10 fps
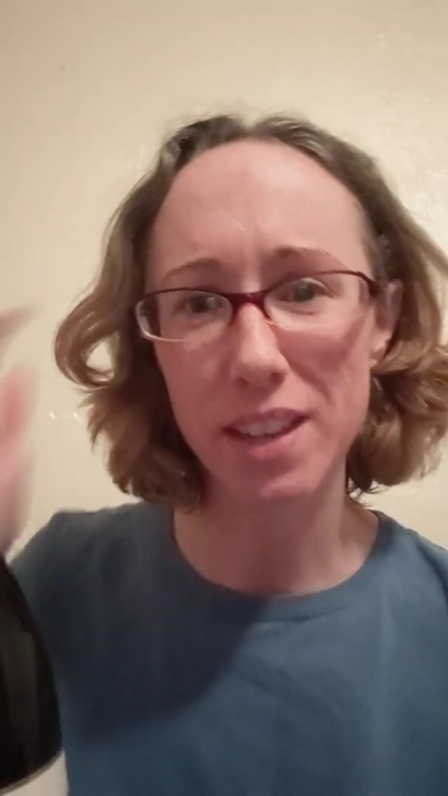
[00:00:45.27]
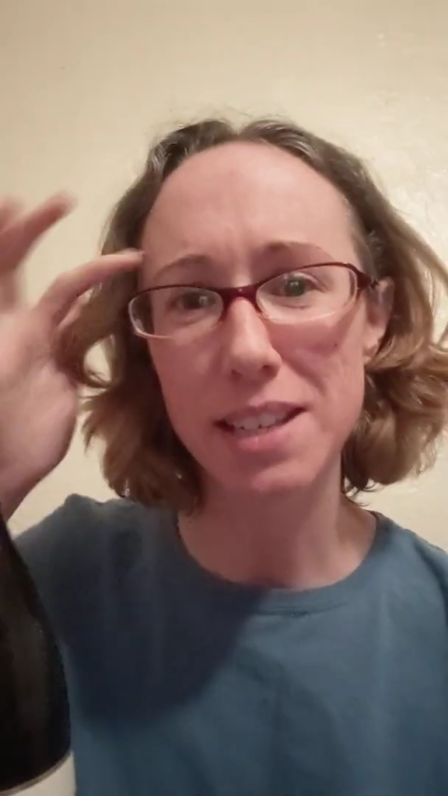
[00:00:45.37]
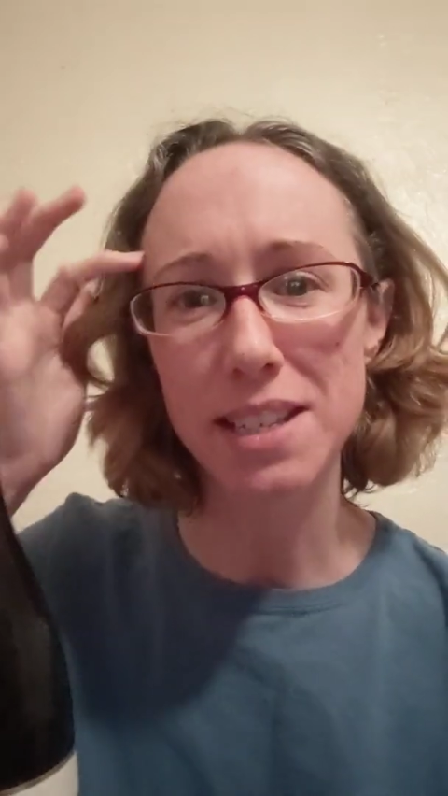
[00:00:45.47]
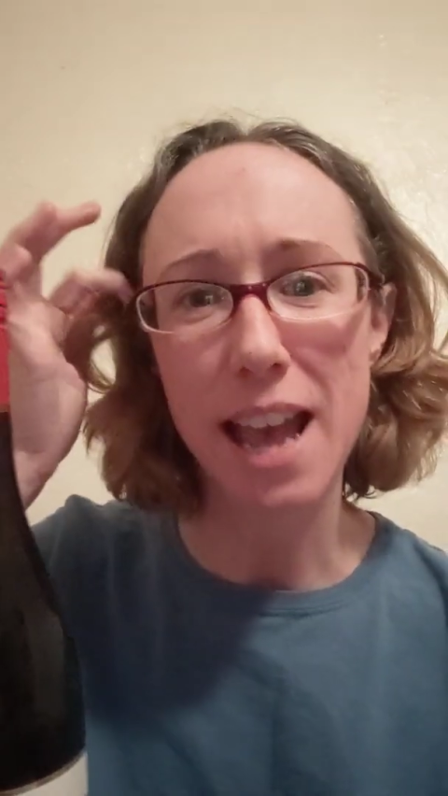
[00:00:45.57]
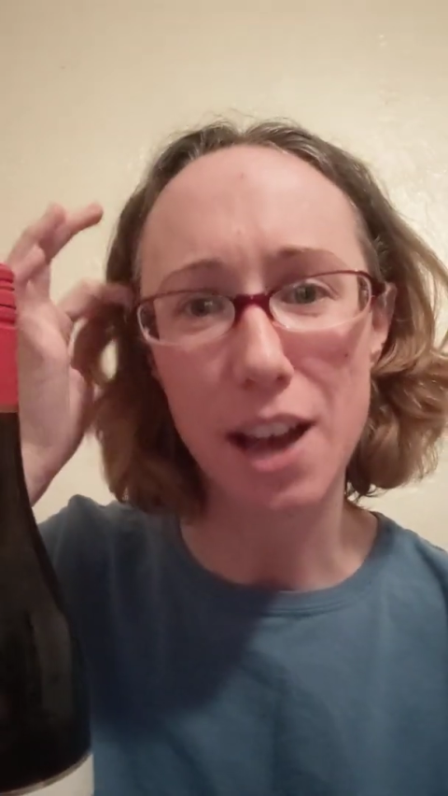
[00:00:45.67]

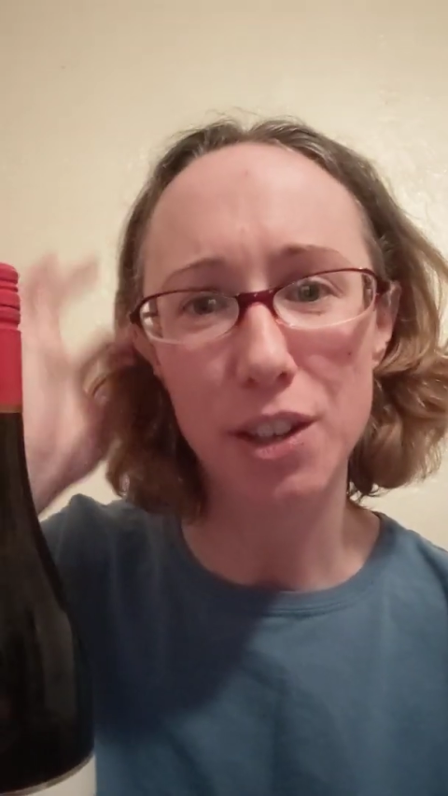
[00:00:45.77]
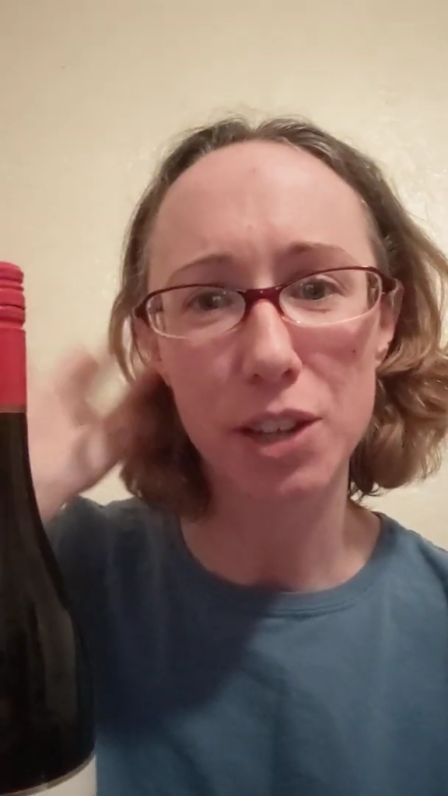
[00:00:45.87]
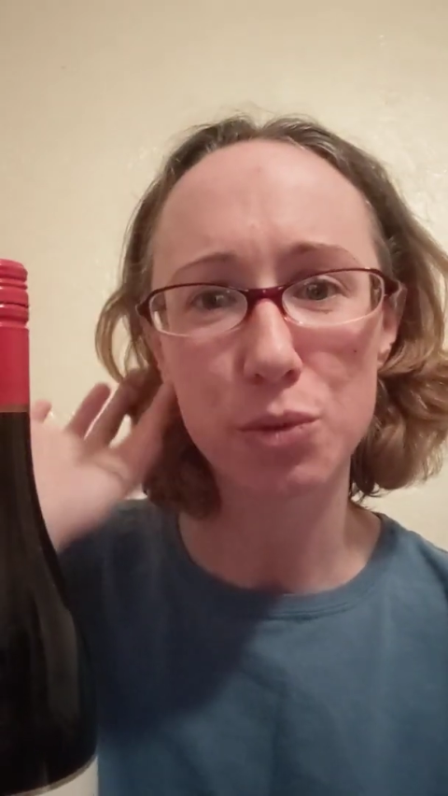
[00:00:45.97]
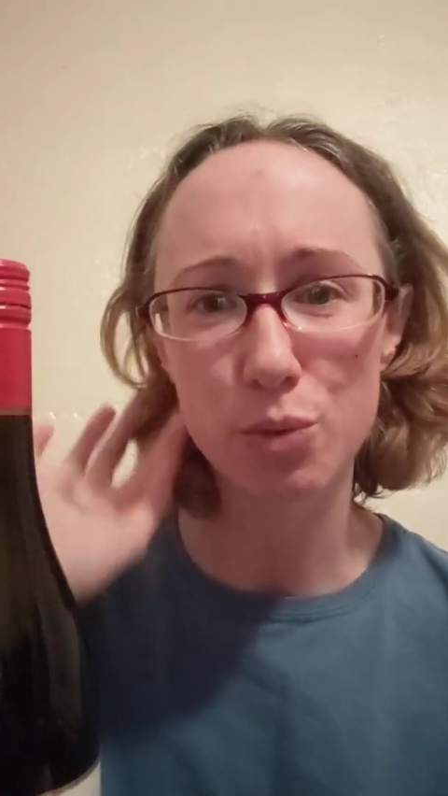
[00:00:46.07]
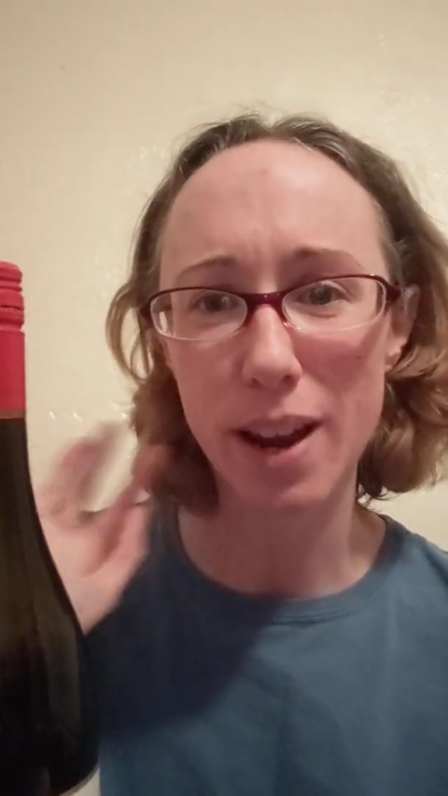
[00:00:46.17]

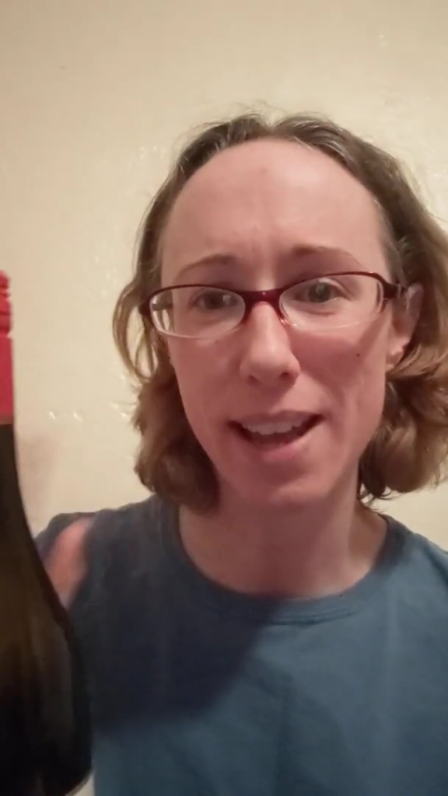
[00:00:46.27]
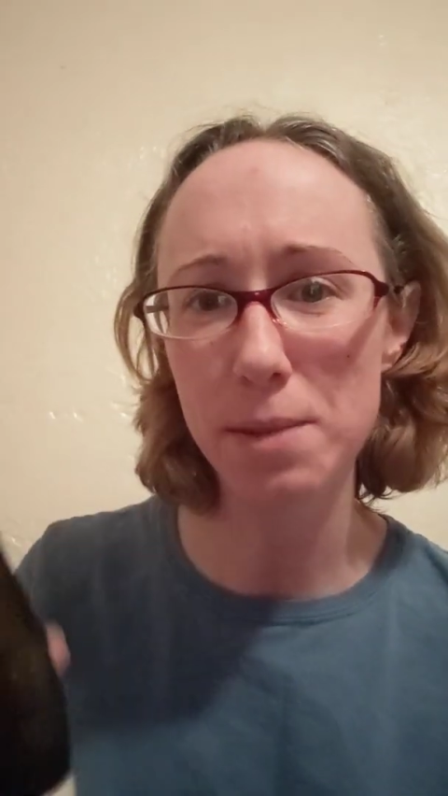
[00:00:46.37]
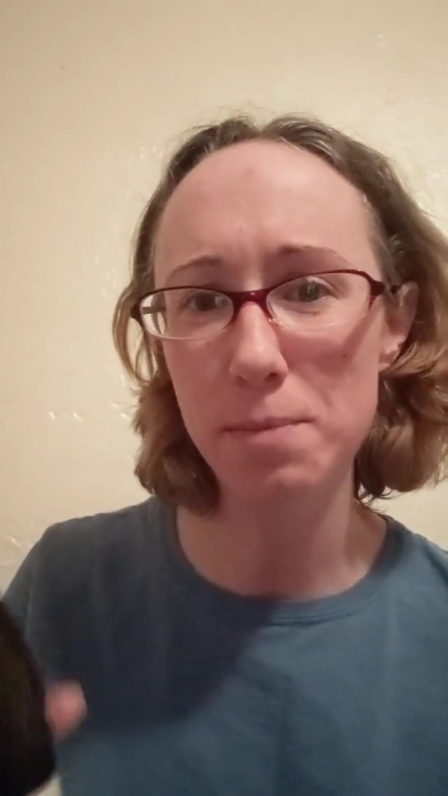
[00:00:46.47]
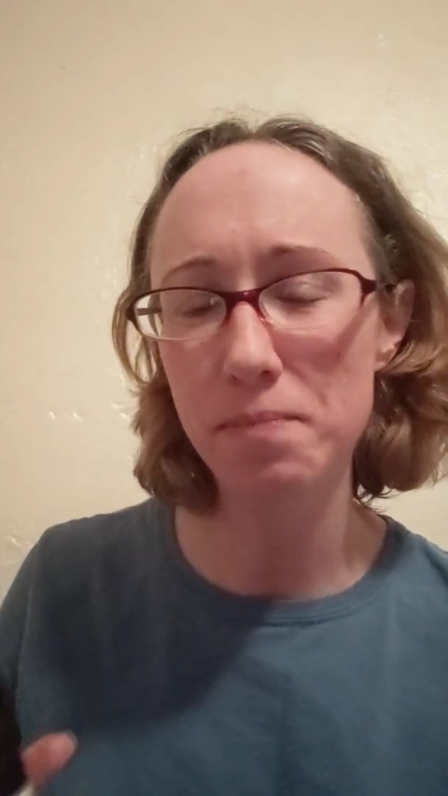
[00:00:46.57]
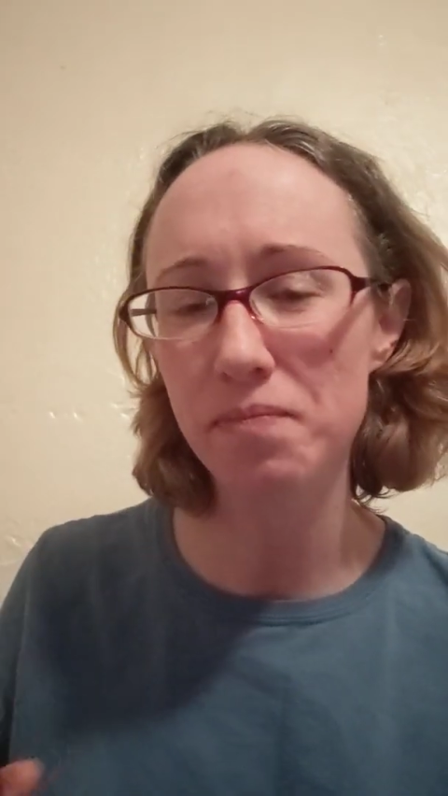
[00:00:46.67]
Italian
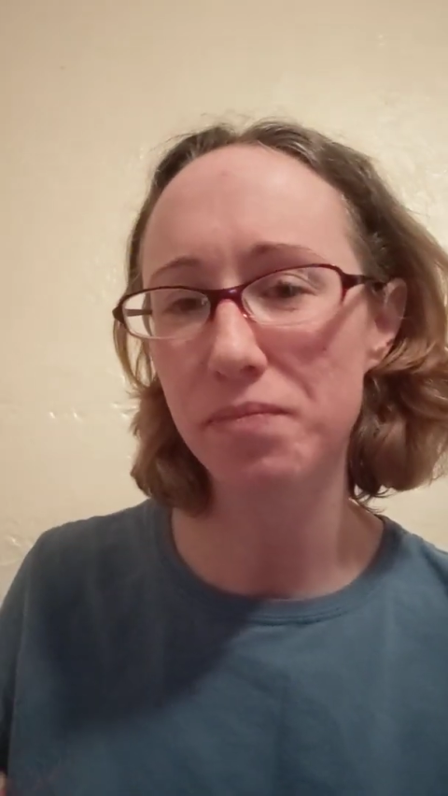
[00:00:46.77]
red,